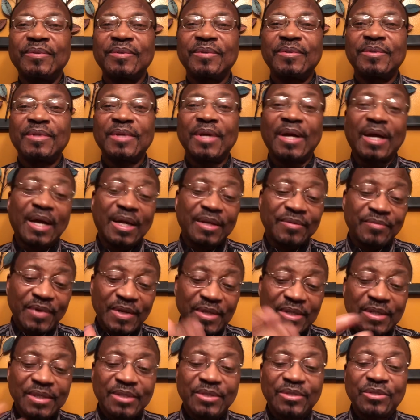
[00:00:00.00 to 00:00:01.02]
the
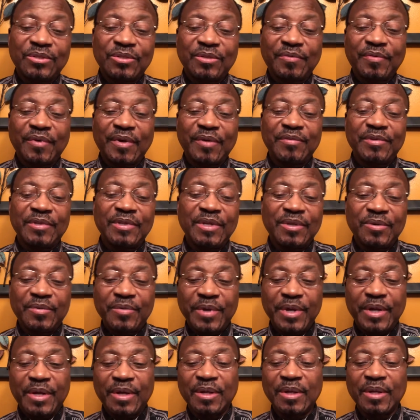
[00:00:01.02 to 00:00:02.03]
advantages of having a
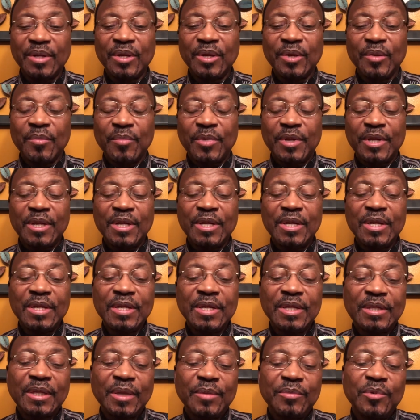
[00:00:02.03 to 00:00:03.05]
ring. But then
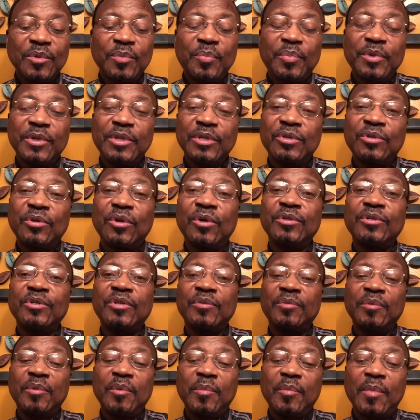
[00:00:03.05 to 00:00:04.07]
anytime you put it on, you
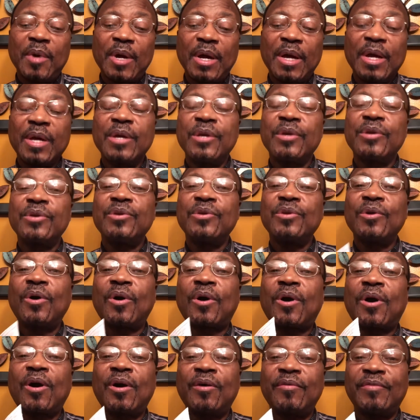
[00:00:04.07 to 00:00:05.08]
remember your
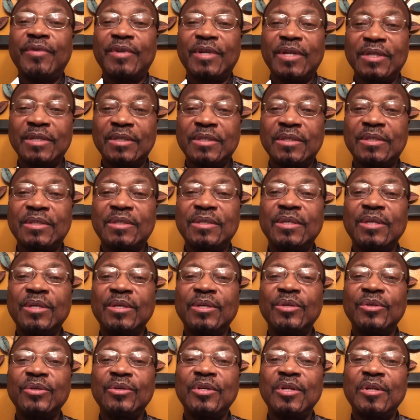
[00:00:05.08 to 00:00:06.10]
covenant.
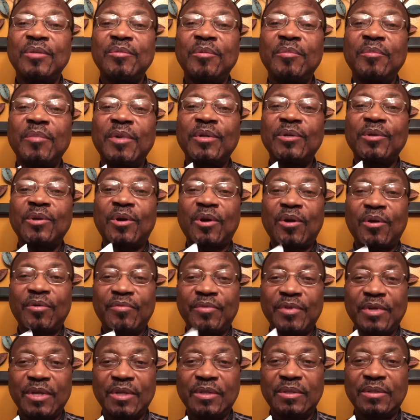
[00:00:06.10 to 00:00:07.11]
You remember your
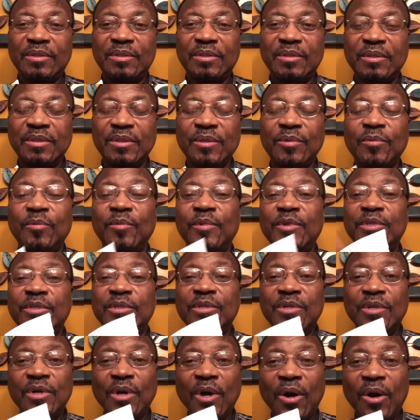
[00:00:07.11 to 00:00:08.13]
covenant
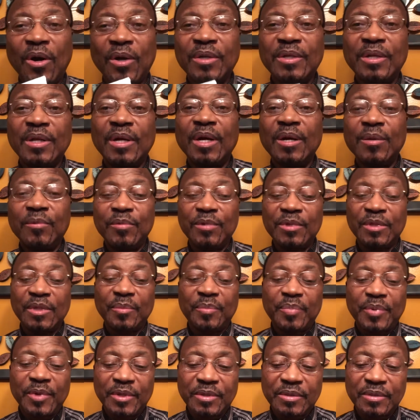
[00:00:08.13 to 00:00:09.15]
with God and with the
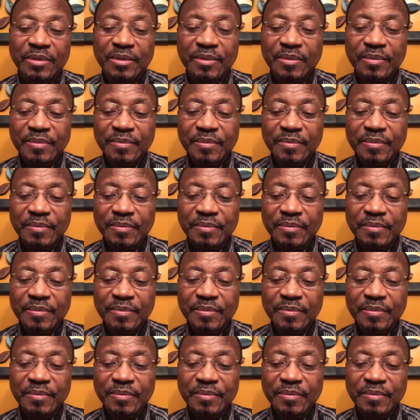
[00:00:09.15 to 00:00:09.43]
person.